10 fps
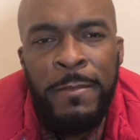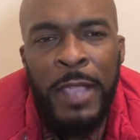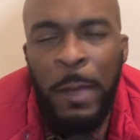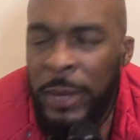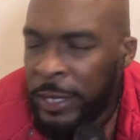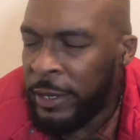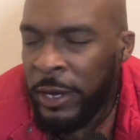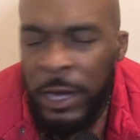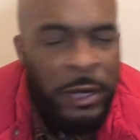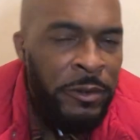I mean,
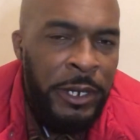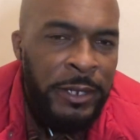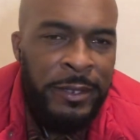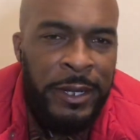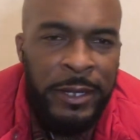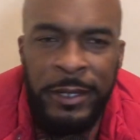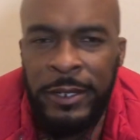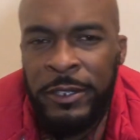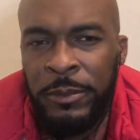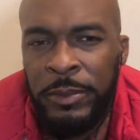they're already taking
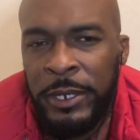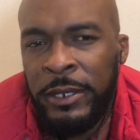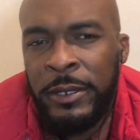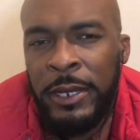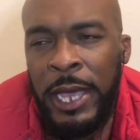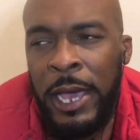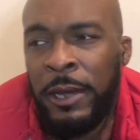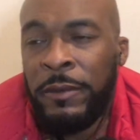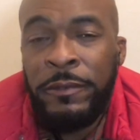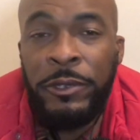discipline
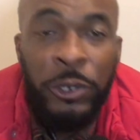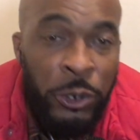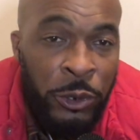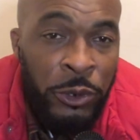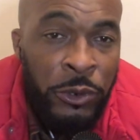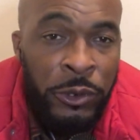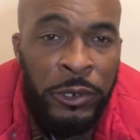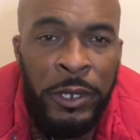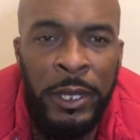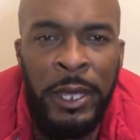out of schools
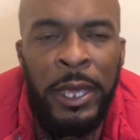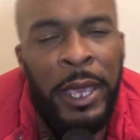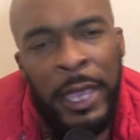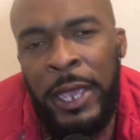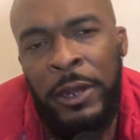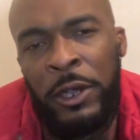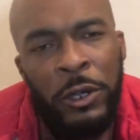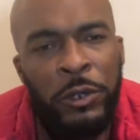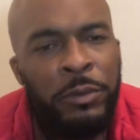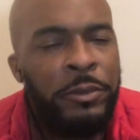and
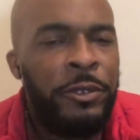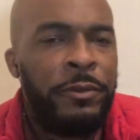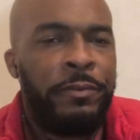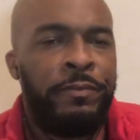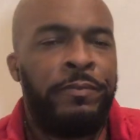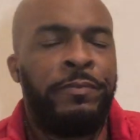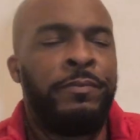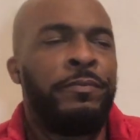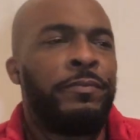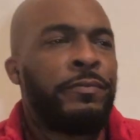homes.
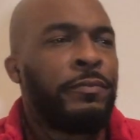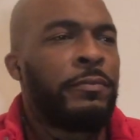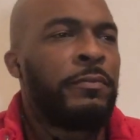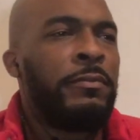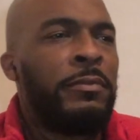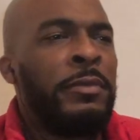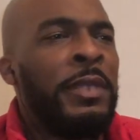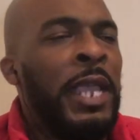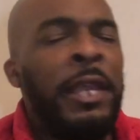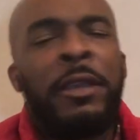
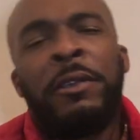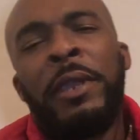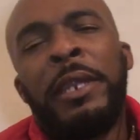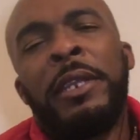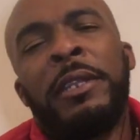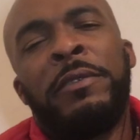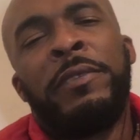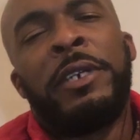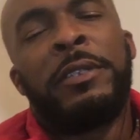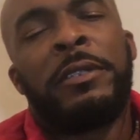And a great deal of
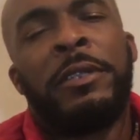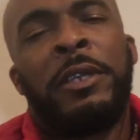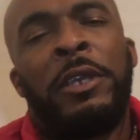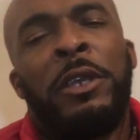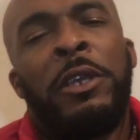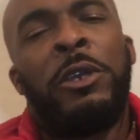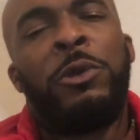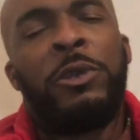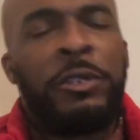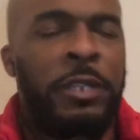us
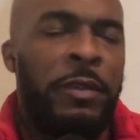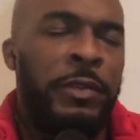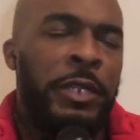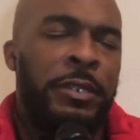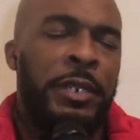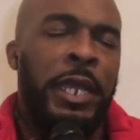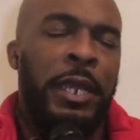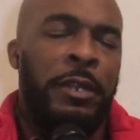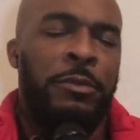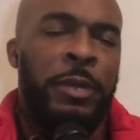who are 70s and
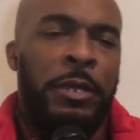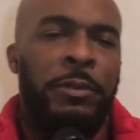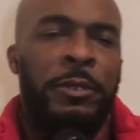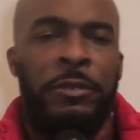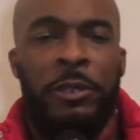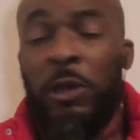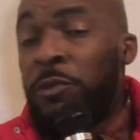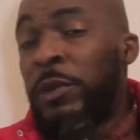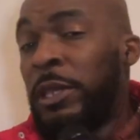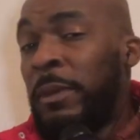80s babies
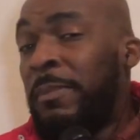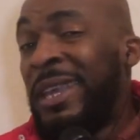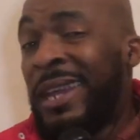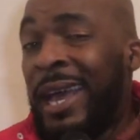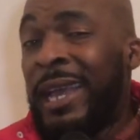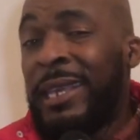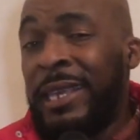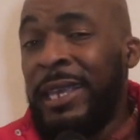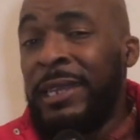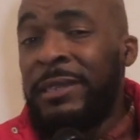don't really beat our
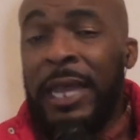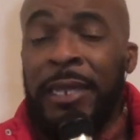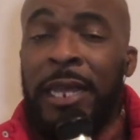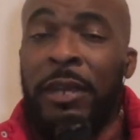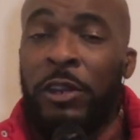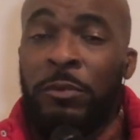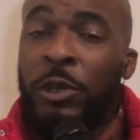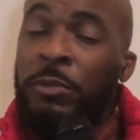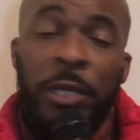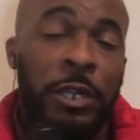kids like that no
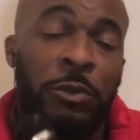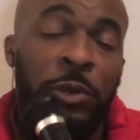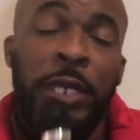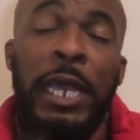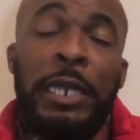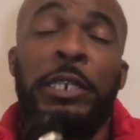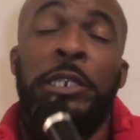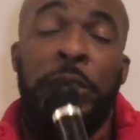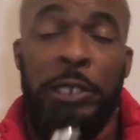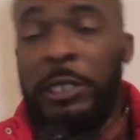more because we got this
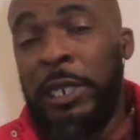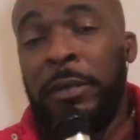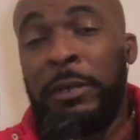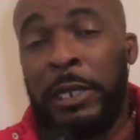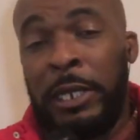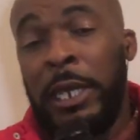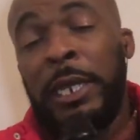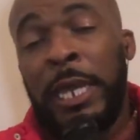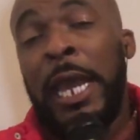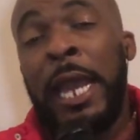shit
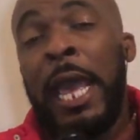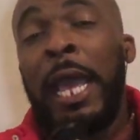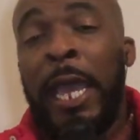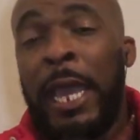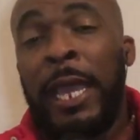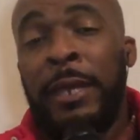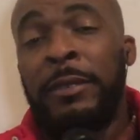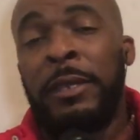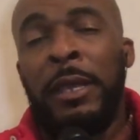kicked out of our ass